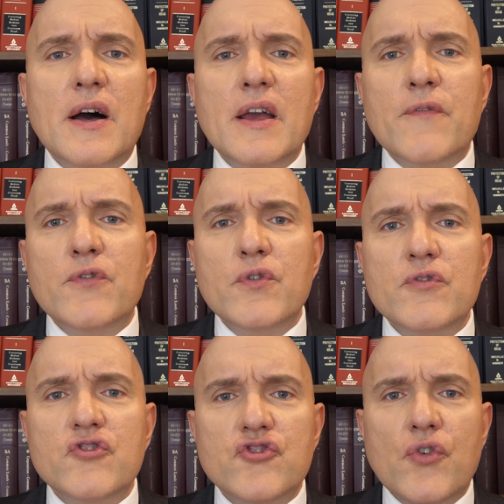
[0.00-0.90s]
If
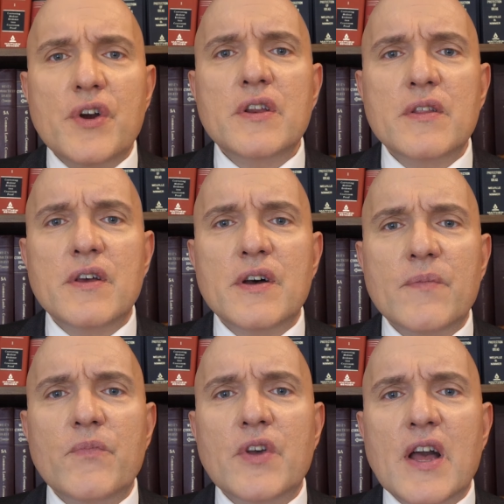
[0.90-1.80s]
you've enjoyed
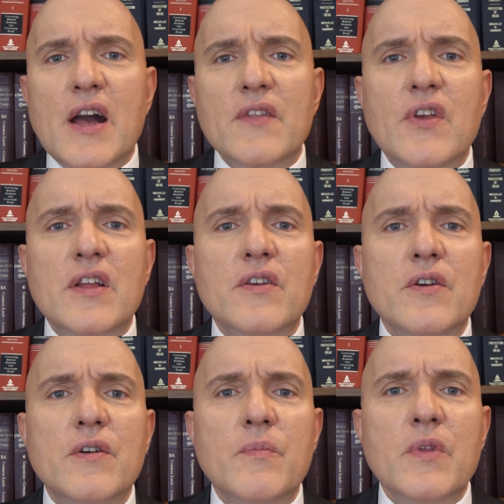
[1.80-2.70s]
the content
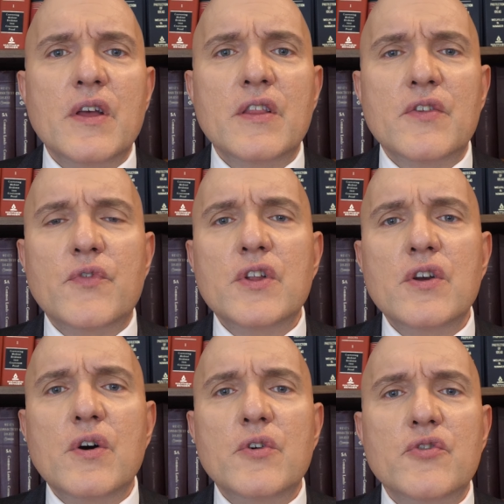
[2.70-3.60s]
here in this
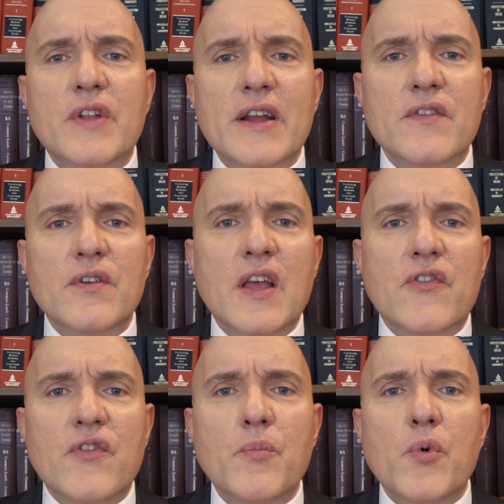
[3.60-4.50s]
video, you'd like to
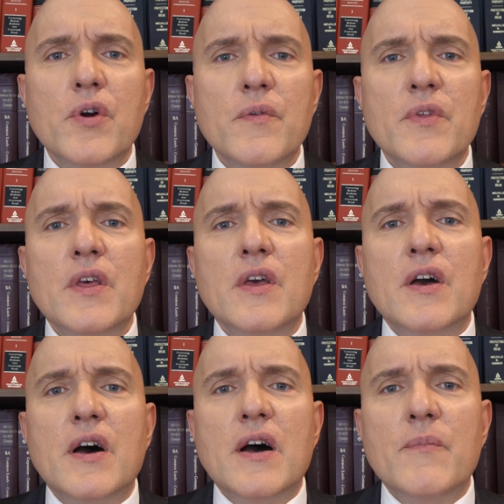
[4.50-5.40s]
get some more
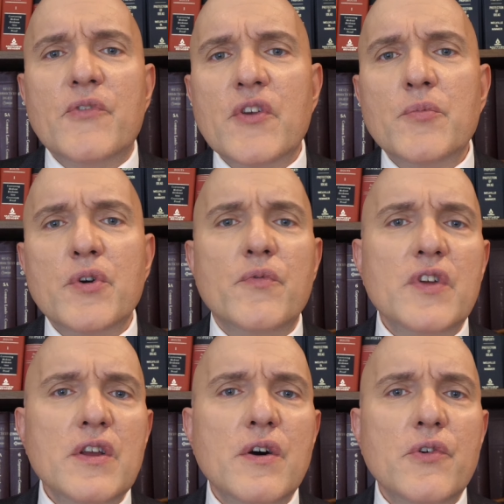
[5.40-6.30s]
similar
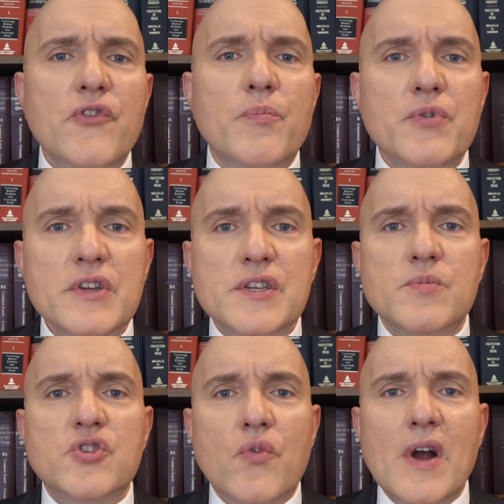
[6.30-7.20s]
videos, please
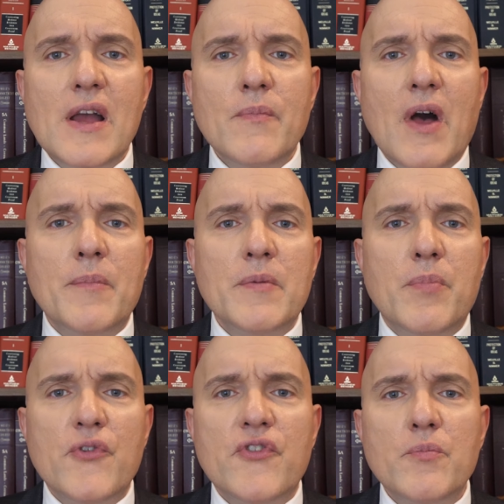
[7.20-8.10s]
subscribe. I'll be
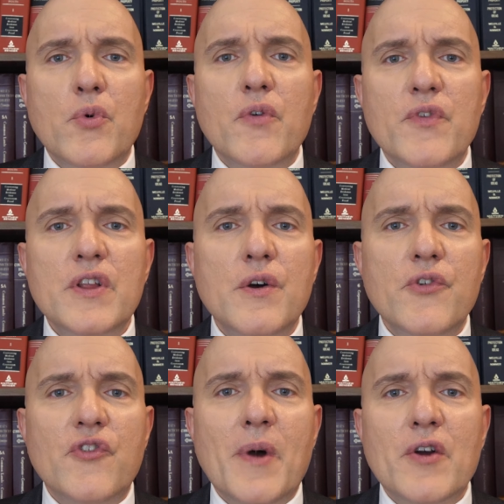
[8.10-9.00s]
posting more
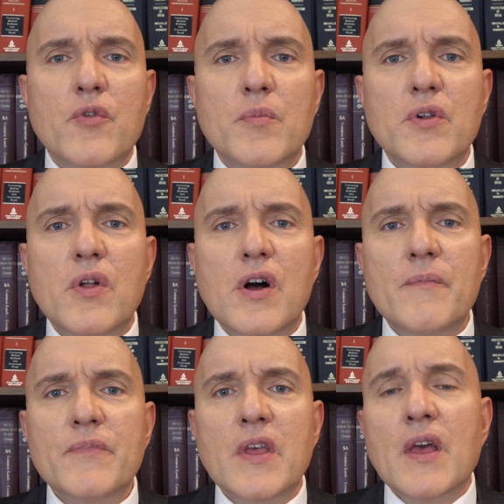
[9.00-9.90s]
videos about criminal
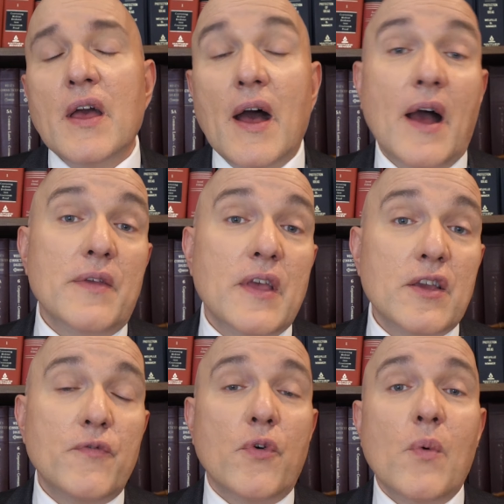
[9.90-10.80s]
law. I
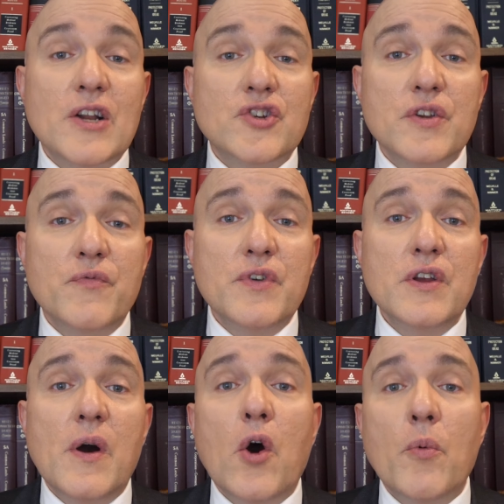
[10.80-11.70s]
thank you for watching the
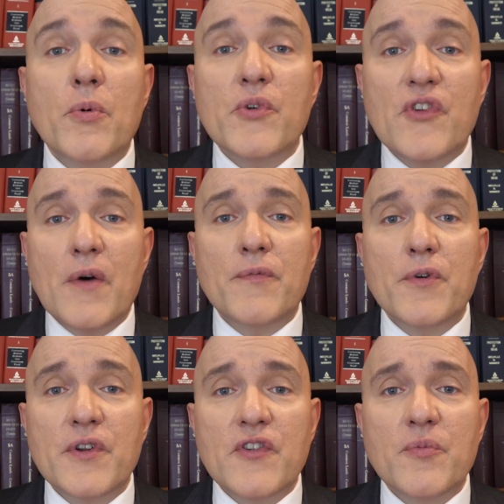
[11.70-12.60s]
video. I hope it was
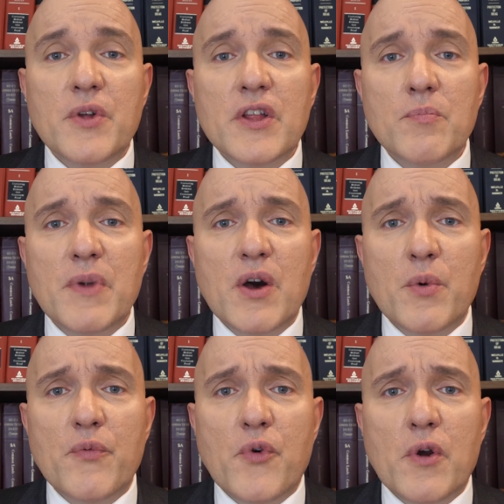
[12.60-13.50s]
helpful in explaining bail
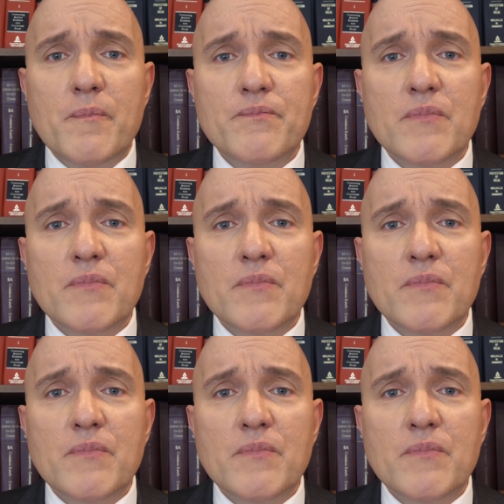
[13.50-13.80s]
reform.